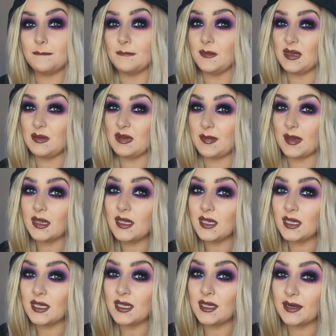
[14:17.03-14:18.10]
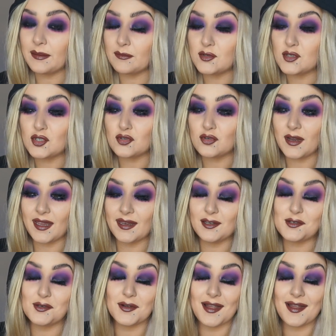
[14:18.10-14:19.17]
Maybe Billy. I'm trying to
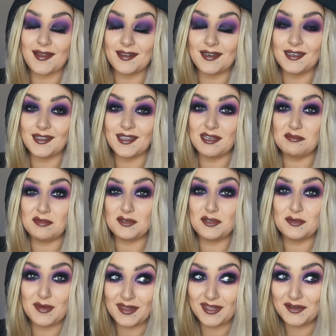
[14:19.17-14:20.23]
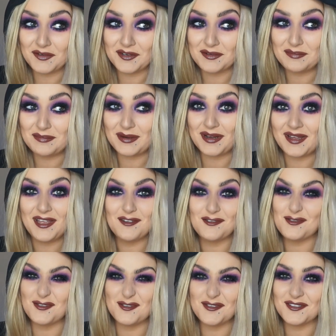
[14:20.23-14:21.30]
talk Alan into letting me do Billy on him, but
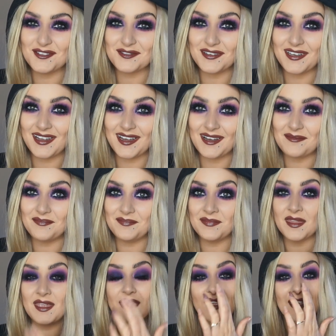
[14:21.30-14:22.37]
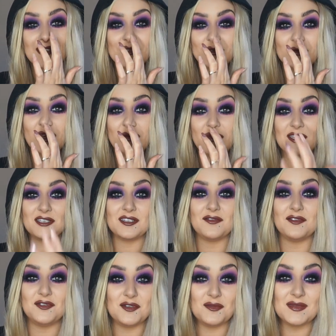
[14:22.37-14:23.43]
don't know if it's going to happen. So I might just have
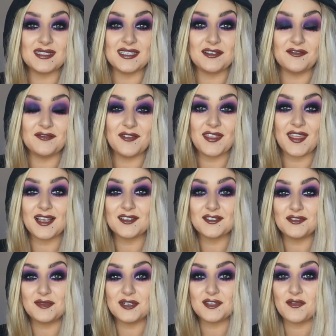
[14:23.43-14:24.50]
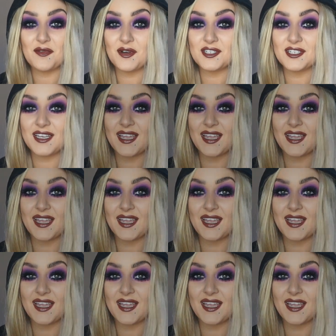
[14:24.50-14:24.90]
to do it on myself. Thanks so much for watching,